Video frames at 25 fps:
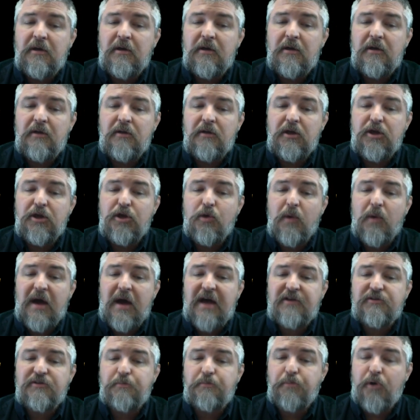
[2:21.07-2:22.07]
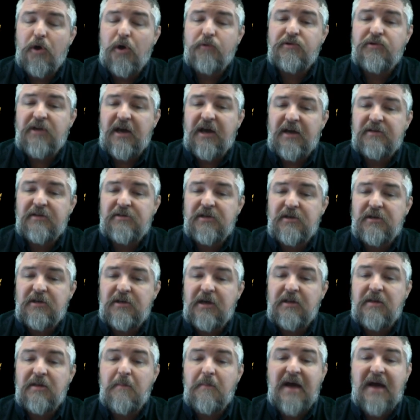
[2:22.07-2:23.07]
The U.S.
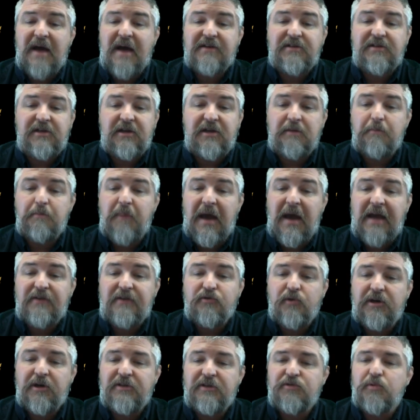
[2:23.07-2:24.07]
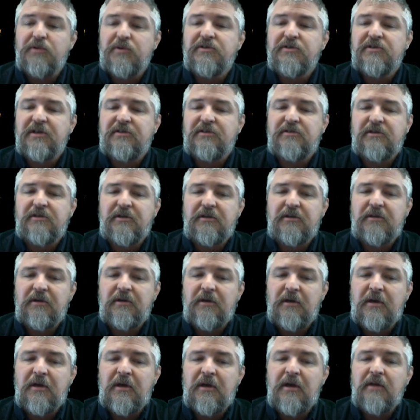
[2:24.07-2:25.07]
protested, and the Mexican patriots resisted.
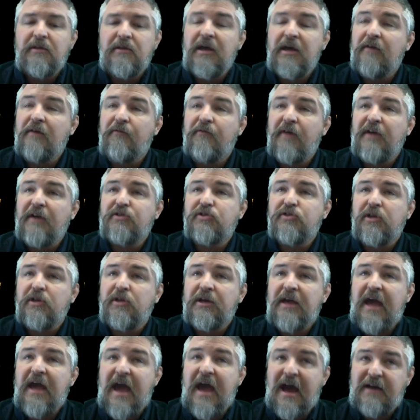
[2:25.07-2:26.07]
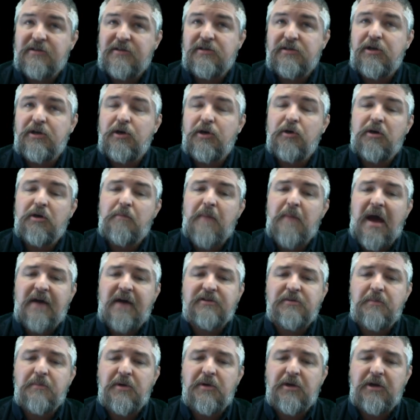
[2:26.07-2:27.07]
They eventually executed
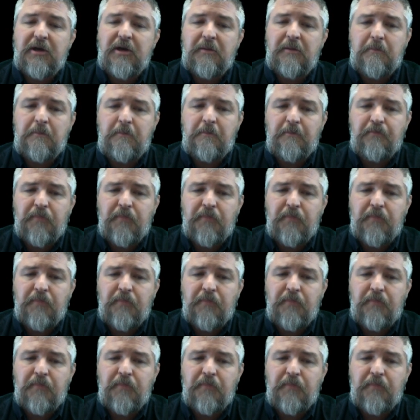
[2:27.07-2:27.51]
Maximilian.